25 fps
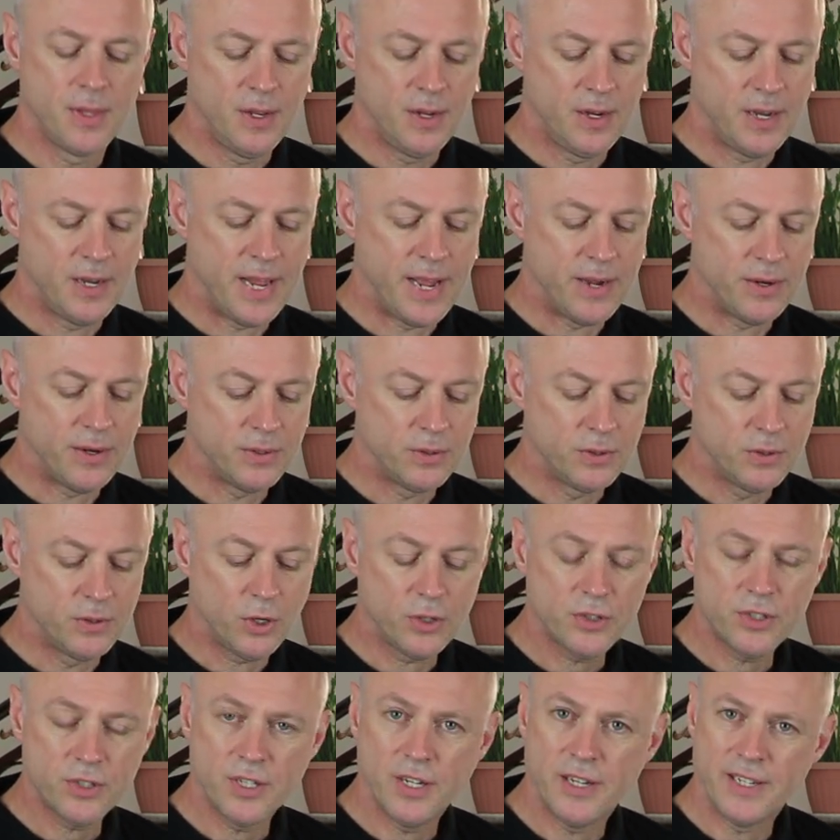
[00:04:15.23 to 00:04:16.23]
Now
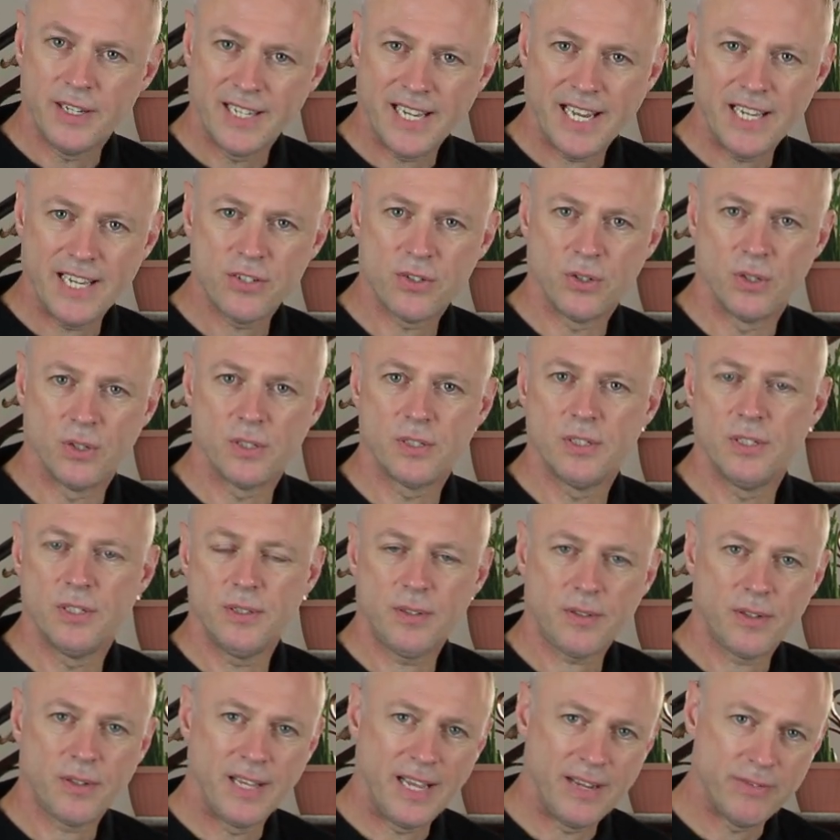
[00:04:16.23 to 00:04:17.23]
COSCA and CASOC
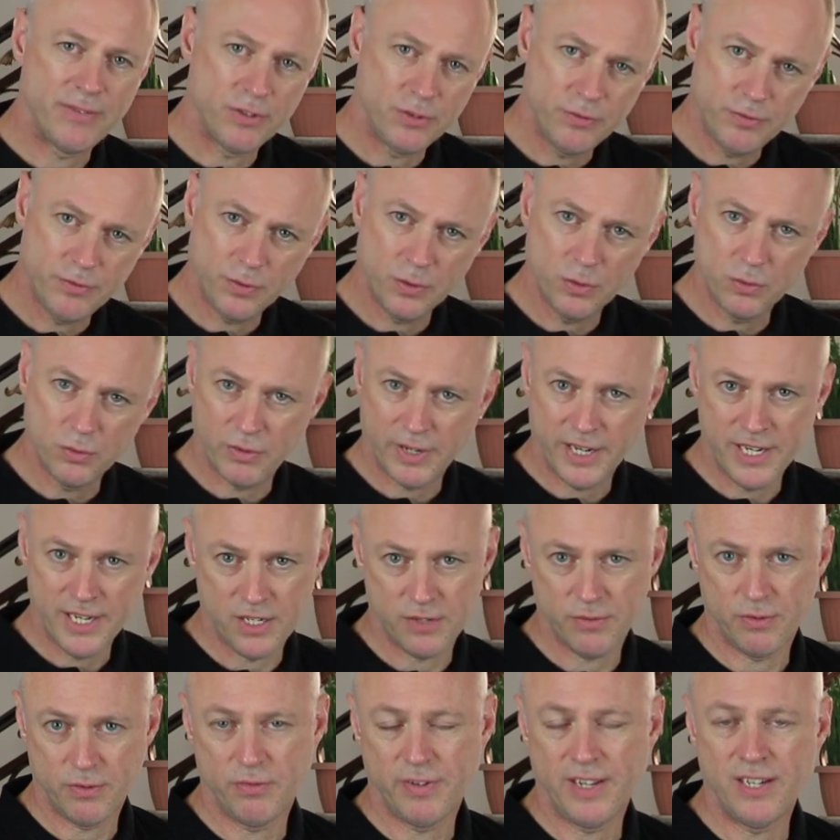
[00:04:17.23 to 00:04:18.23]
have a full
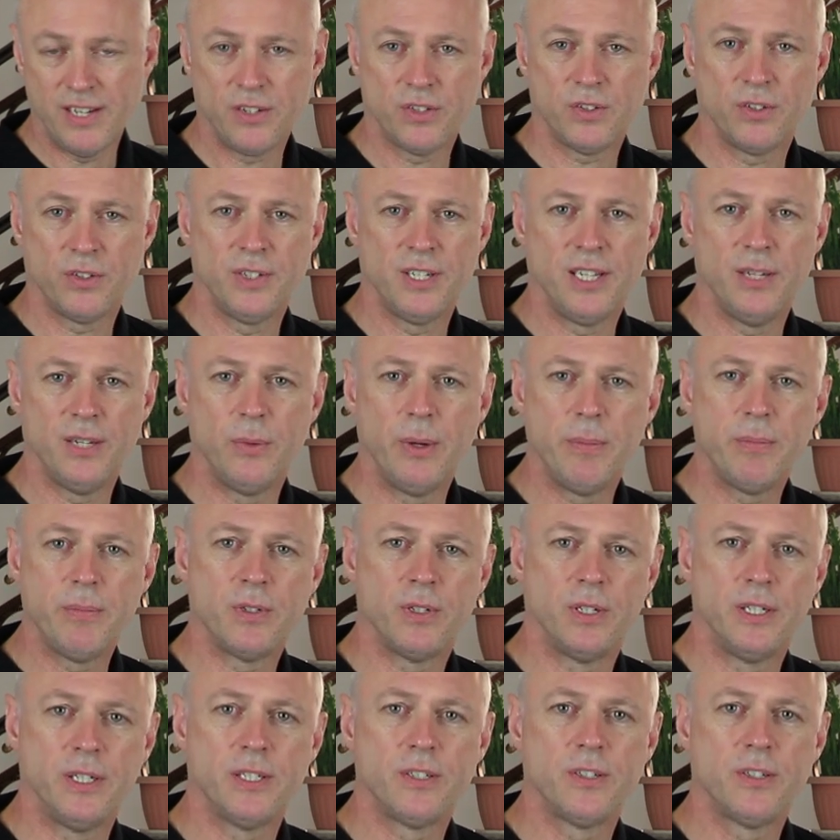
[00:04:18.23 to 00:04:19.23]
range of events on their
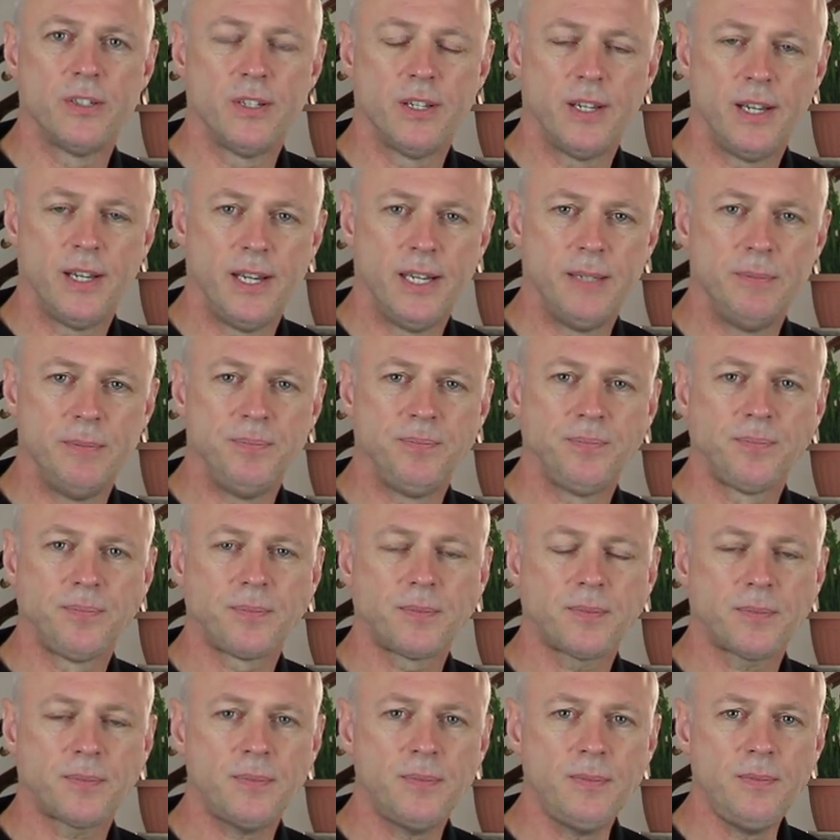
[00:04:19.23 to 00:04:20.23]
websites.
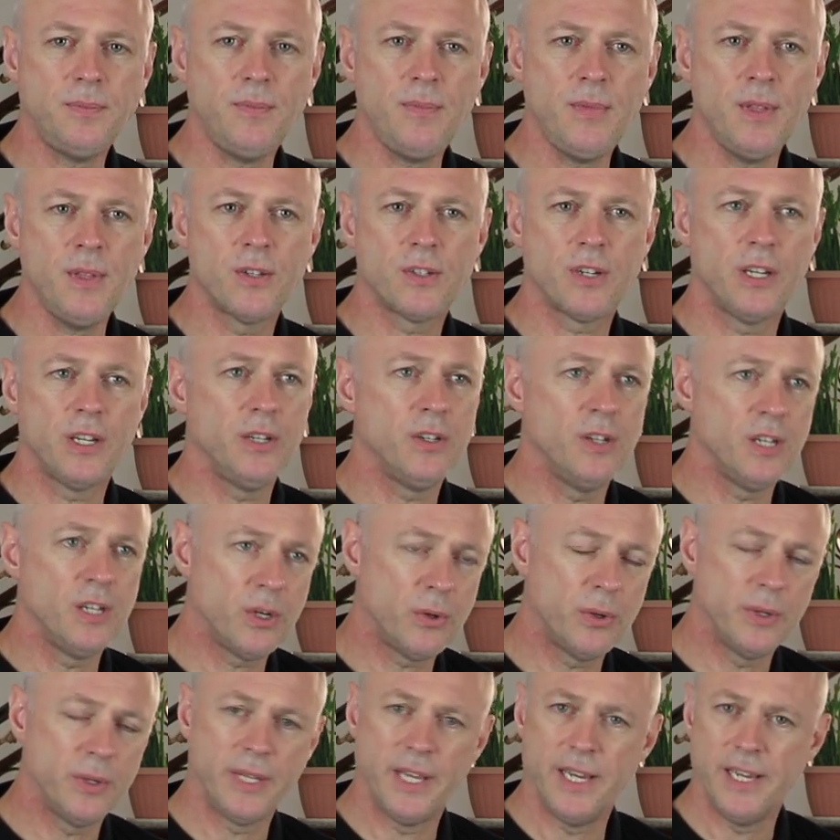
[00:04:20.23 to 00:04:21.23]
So you can
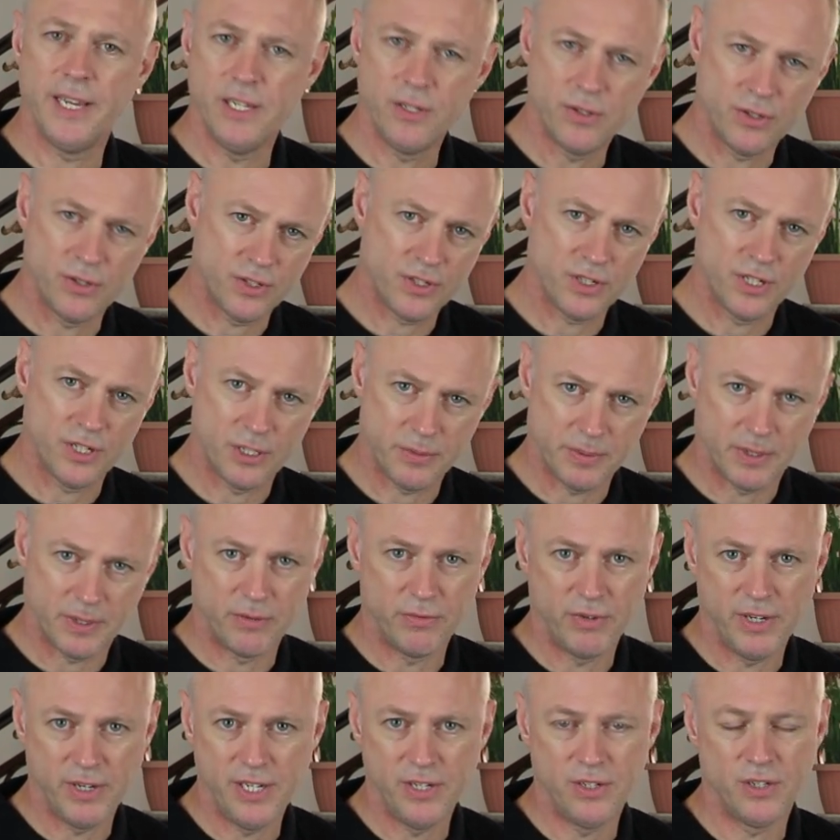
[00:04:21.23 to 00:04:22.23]
go on there, you can search by
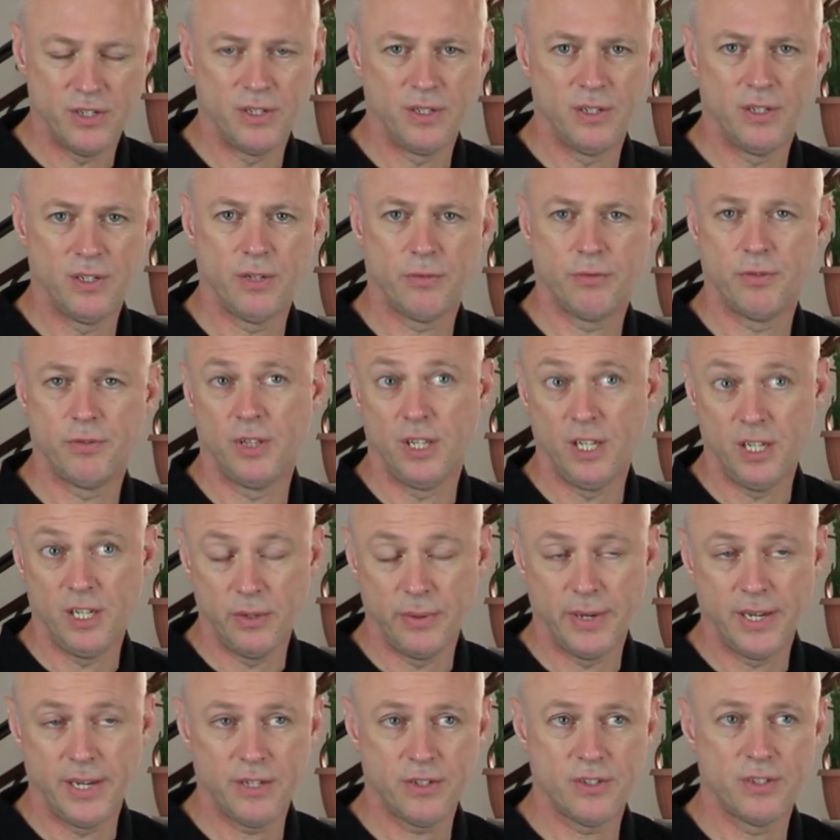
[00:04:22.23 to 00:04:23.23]
region for the
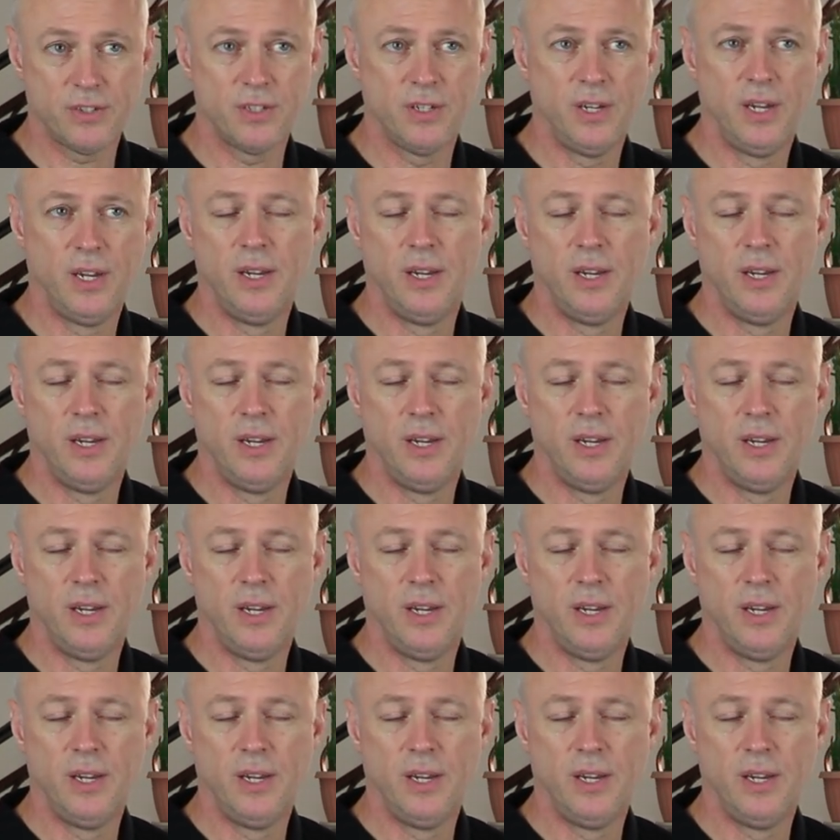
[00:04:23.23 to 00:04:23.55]
US,